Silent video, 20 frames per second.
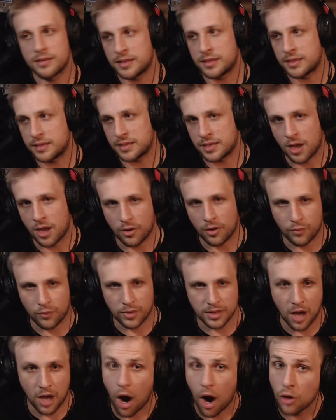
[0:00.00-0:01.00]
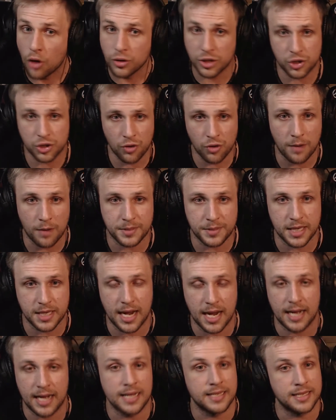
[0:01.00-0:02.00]
You know, when the host drops
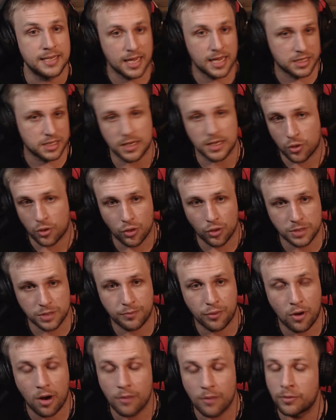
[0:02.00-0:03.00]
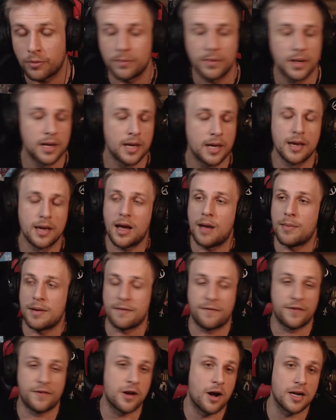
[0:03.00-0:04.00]
out, it doesn't cause a problem. I mean,
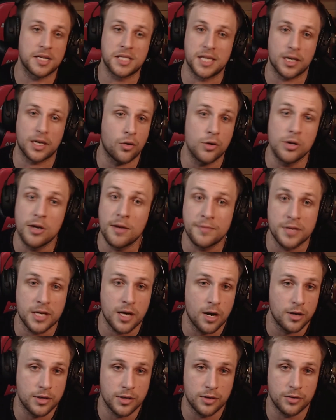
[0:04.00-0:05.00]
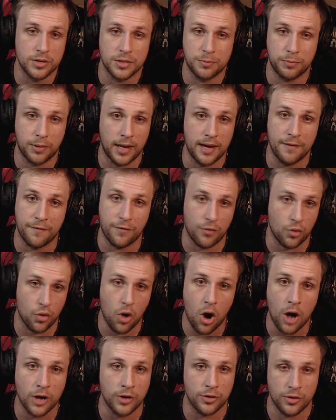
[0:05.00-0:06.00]
for God's sake, all you have to go do is play For
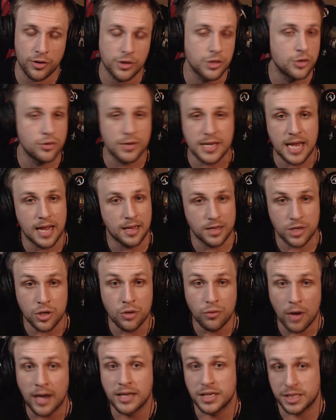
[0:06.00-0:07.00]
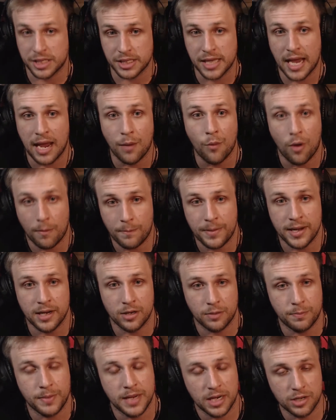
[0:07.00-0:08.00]
Honor, and you understand what
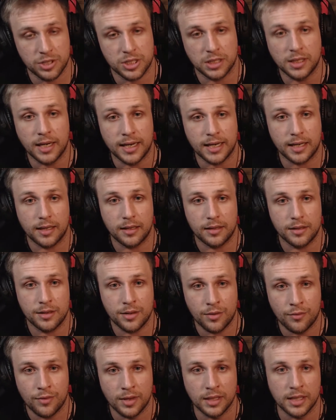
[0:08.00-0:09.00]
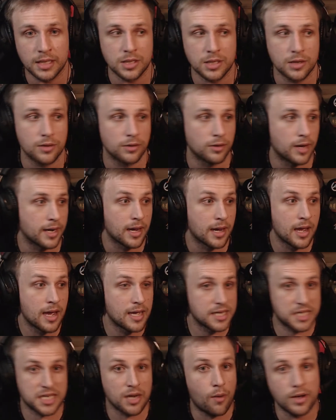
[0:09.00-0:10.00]
peer-to-peer is like. You really do. Like,
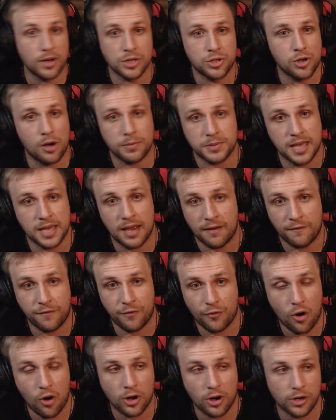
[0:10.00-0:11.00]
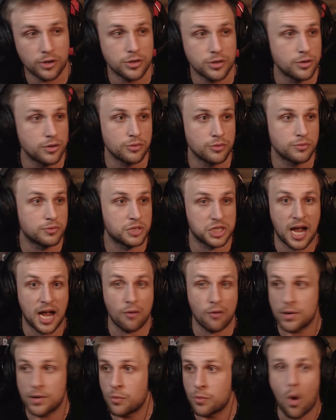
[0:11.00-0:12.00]
someone drops out in For Honor, you start
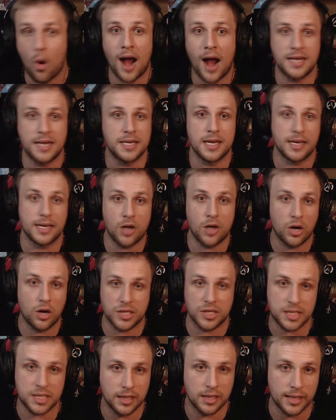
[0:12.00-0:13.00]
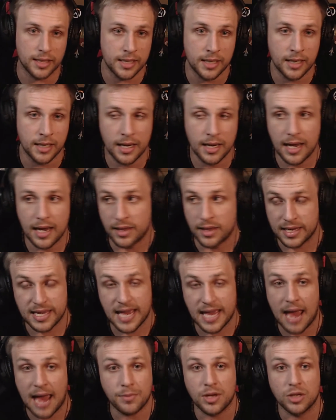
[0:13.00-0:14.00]
rewinding constantly, and the
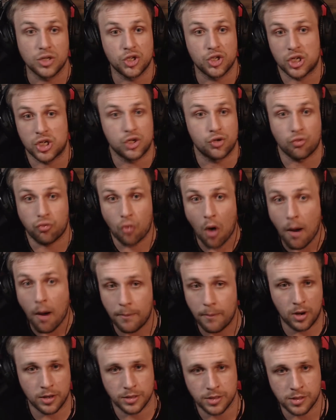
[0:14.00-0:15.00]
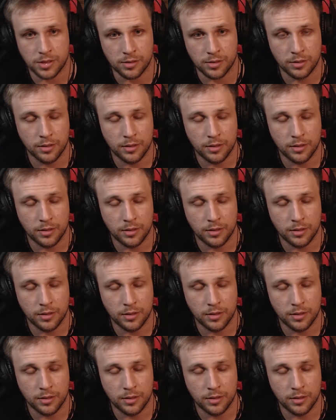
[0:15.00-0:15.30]
game can just drop on you.